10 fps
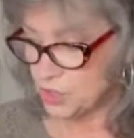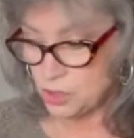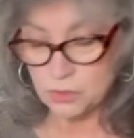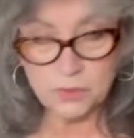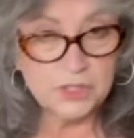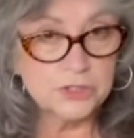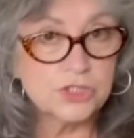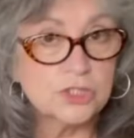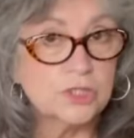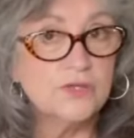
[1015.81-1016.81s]
cute little
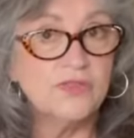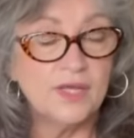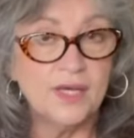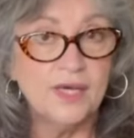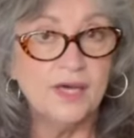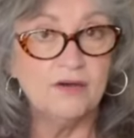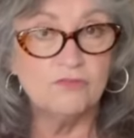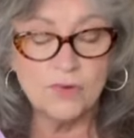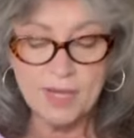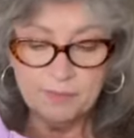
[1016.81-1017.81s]
skirt that I have, right?